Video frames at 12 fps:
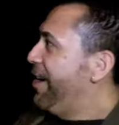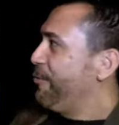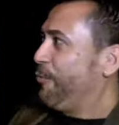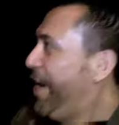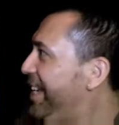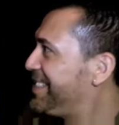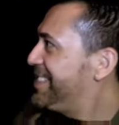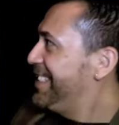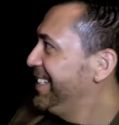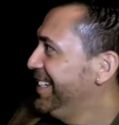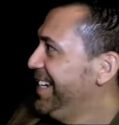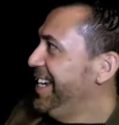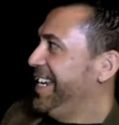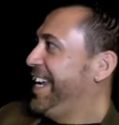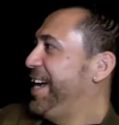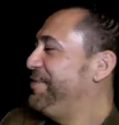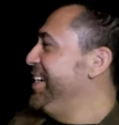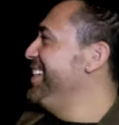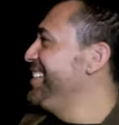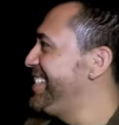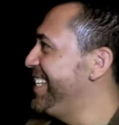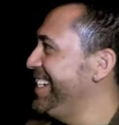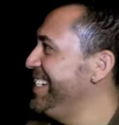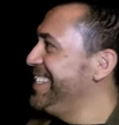what? Have I not
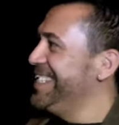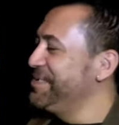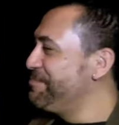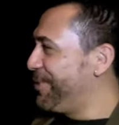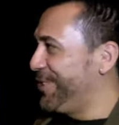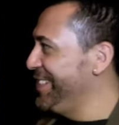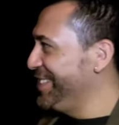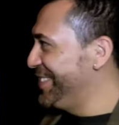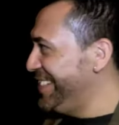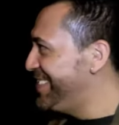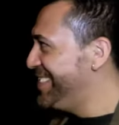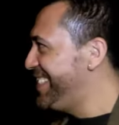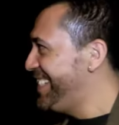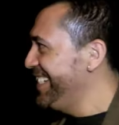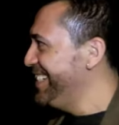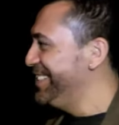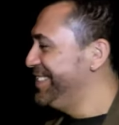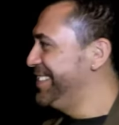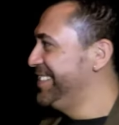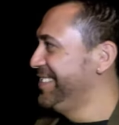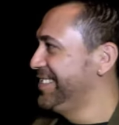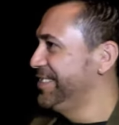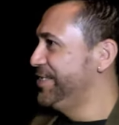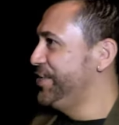said anything important or interesting in
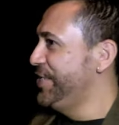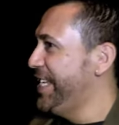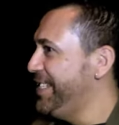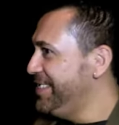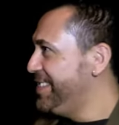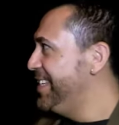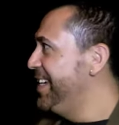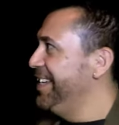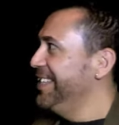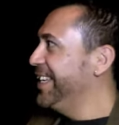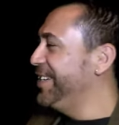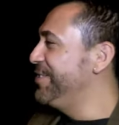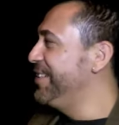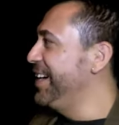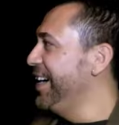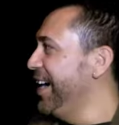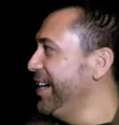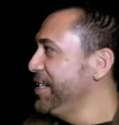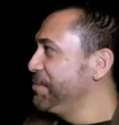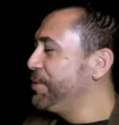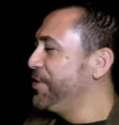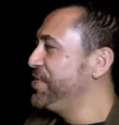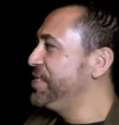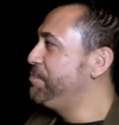2 days? Like, I'm gonna
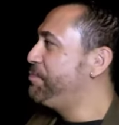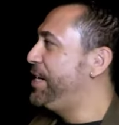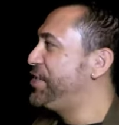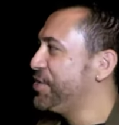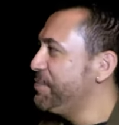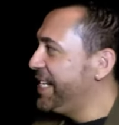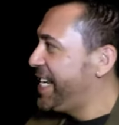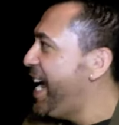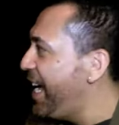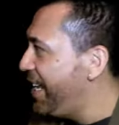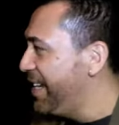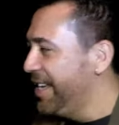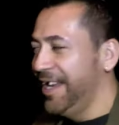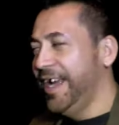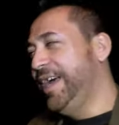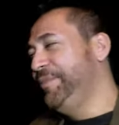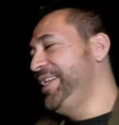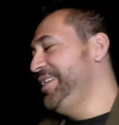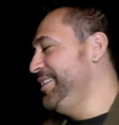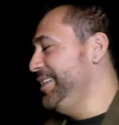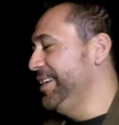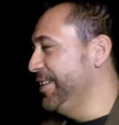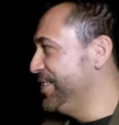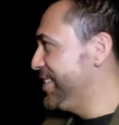post a picture of my cat. I mean,
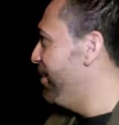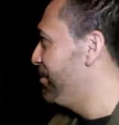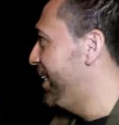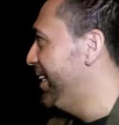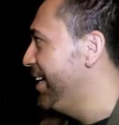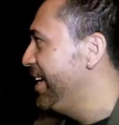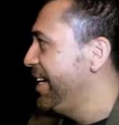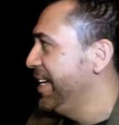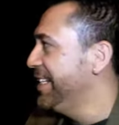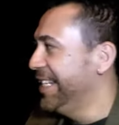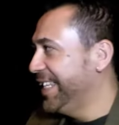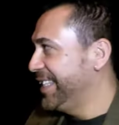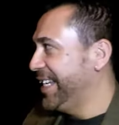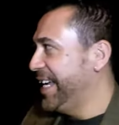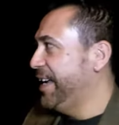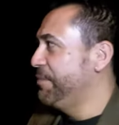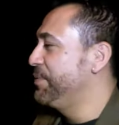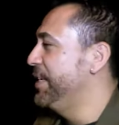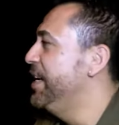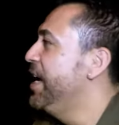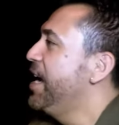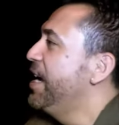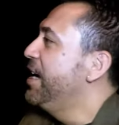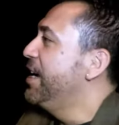something. Not the cat, but
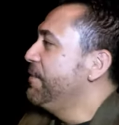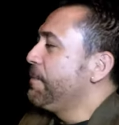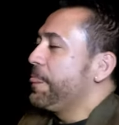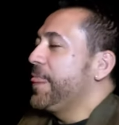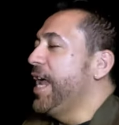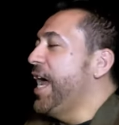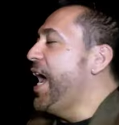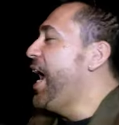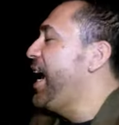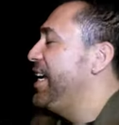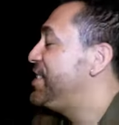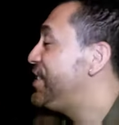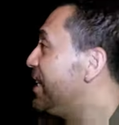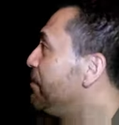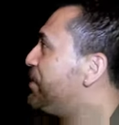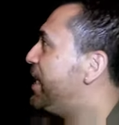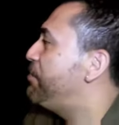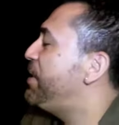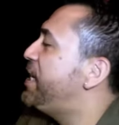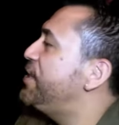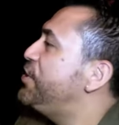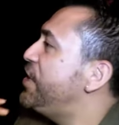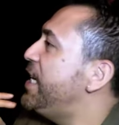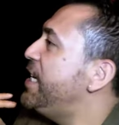something,
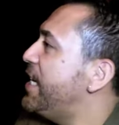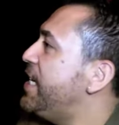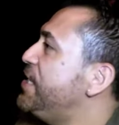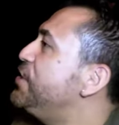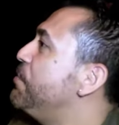because it is a